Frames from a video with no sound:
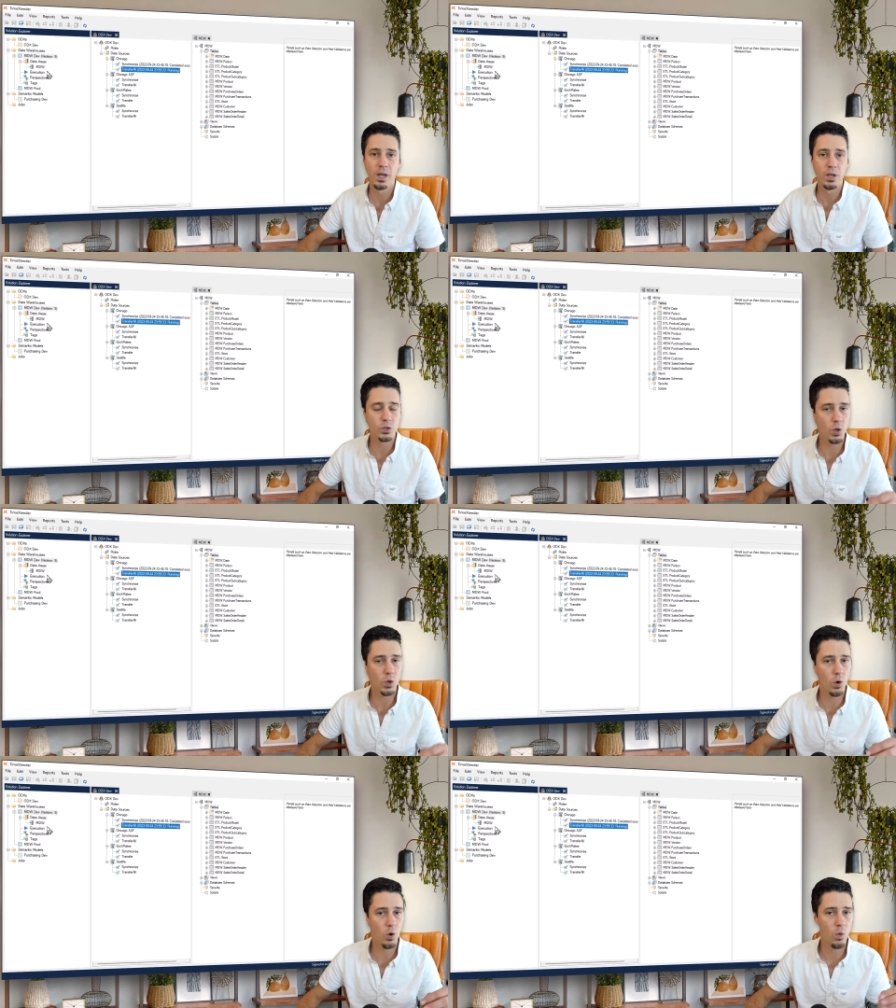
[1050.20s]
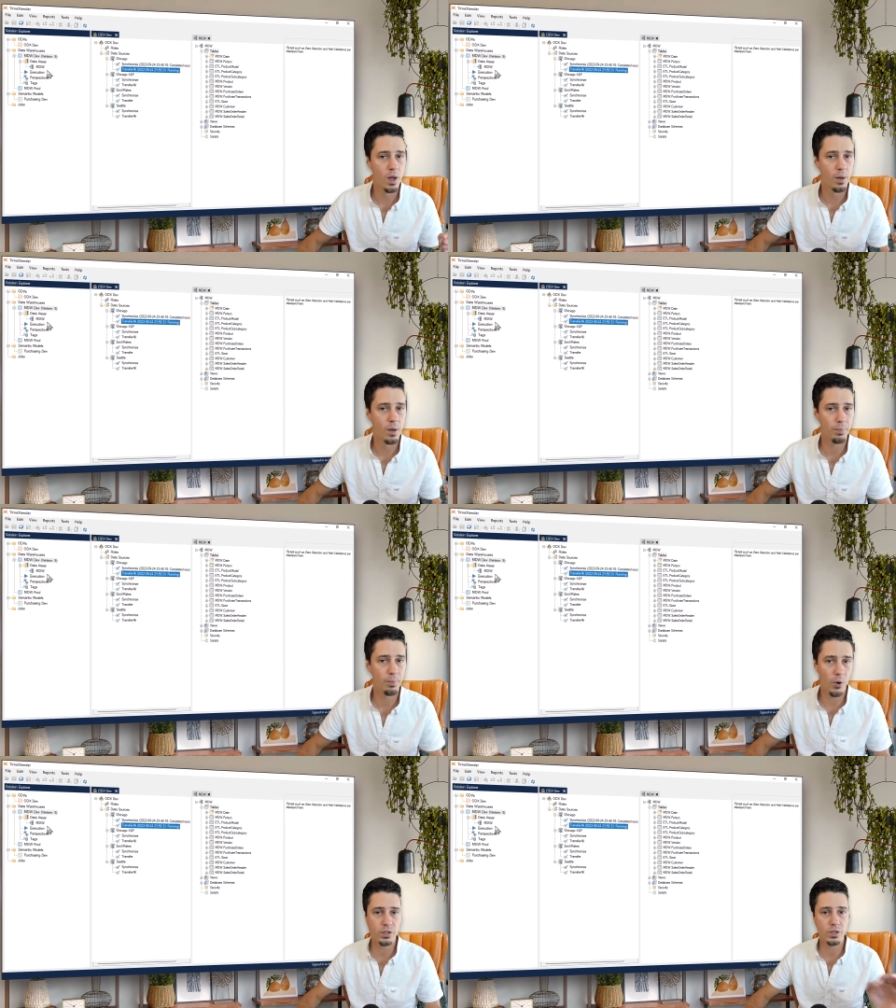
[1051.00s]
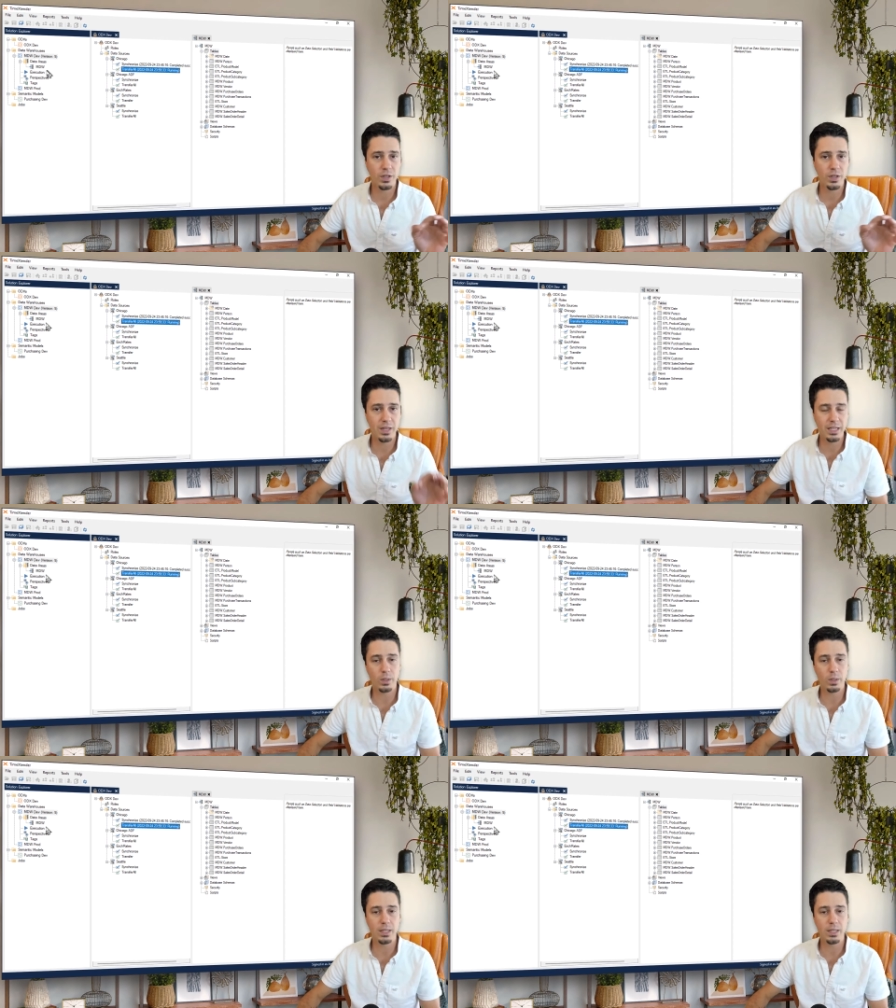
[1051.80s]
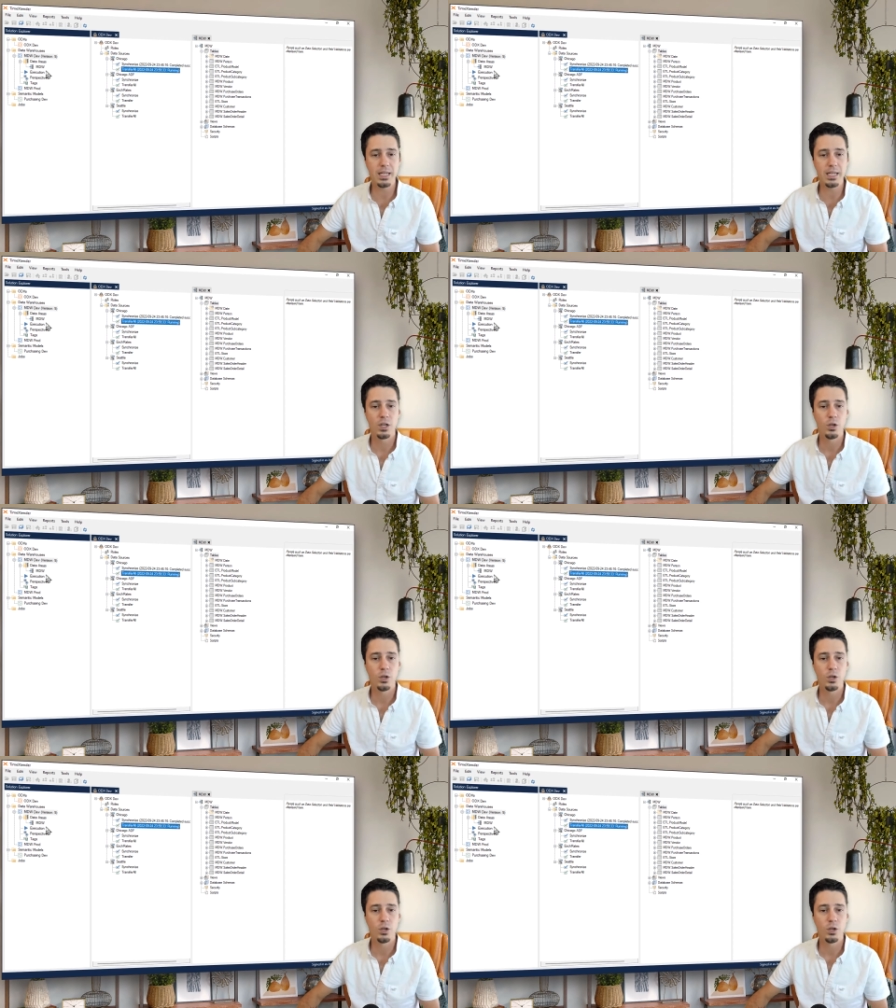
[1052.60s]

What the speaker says: So prior to this release,